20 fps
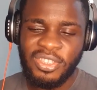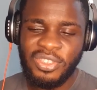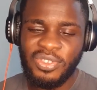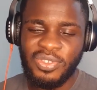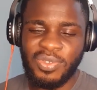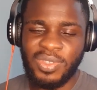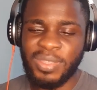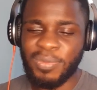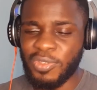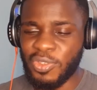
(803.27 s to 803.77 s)

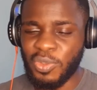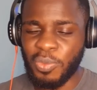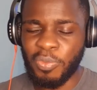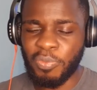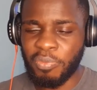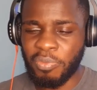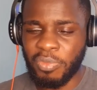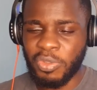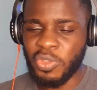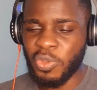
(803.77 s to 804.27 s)

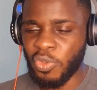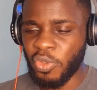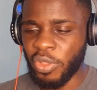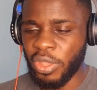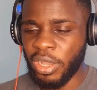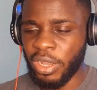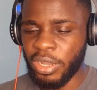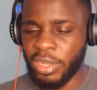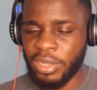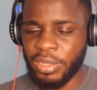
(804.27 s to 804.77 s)

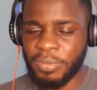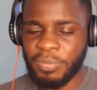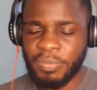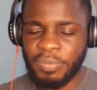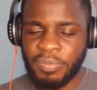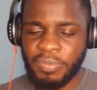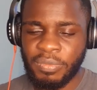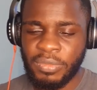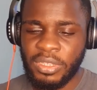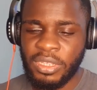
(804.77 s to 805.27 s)

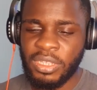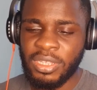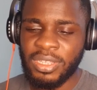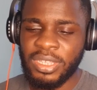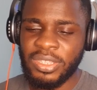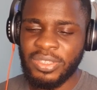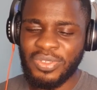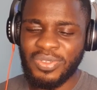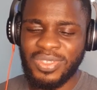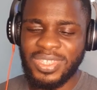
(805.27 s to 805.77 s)

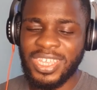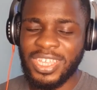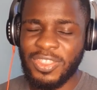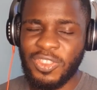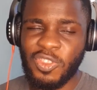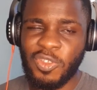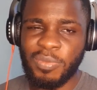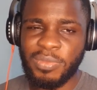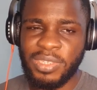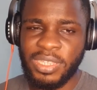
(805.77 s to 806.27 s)
to get
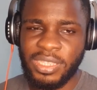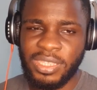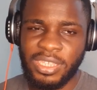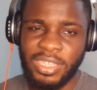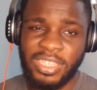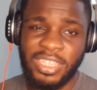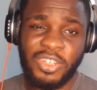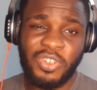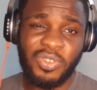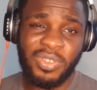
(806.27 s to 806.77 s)

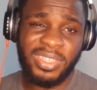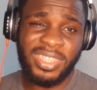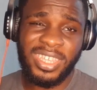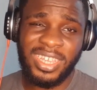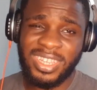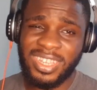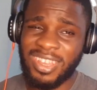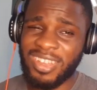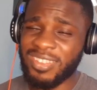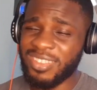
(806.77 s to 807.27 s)
nominated. The truth is
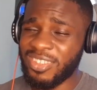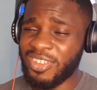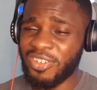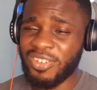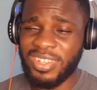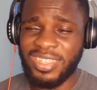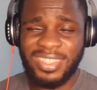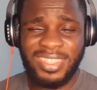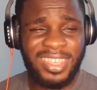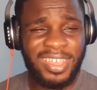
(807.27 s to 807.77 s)
that Kao Denero
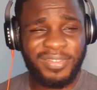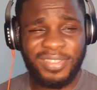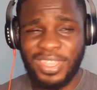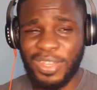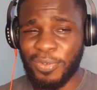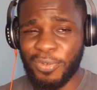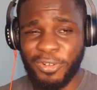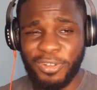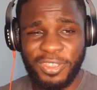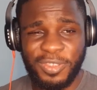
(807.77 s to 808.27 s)
deserves
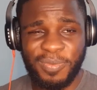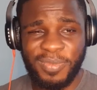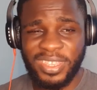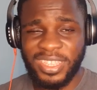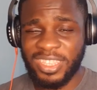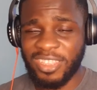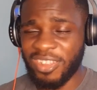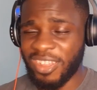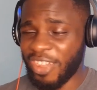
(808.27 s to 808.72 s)
awards, man.